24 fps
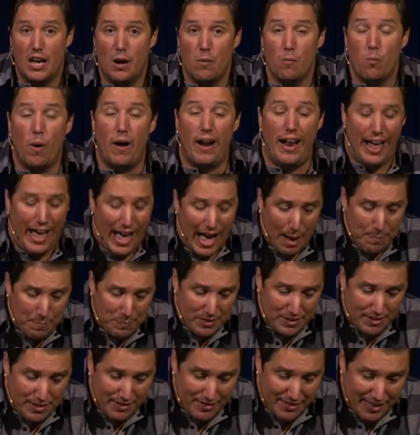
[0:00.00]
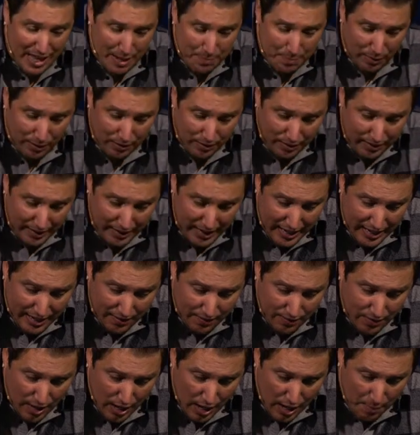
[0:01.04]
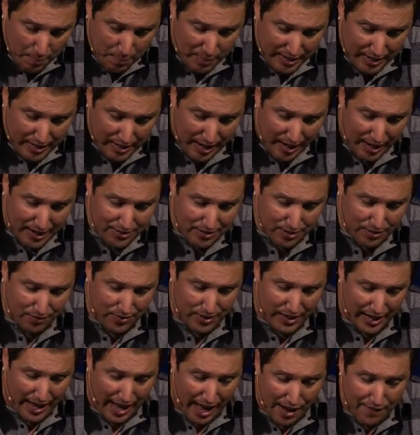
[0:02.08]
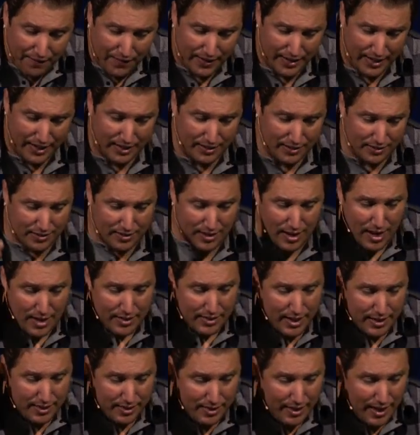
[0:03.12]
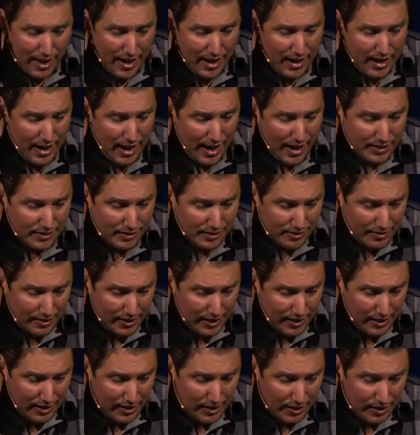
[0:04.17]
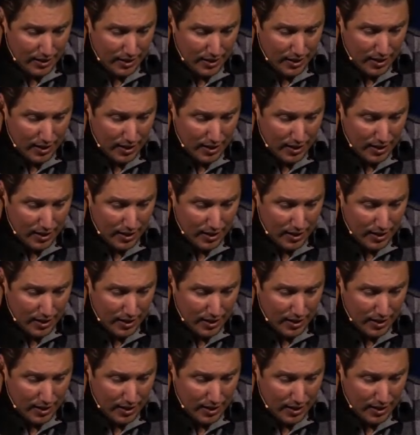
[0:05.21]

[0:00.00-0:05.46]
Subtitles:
What happens is they believed because of the evidence that they had seen.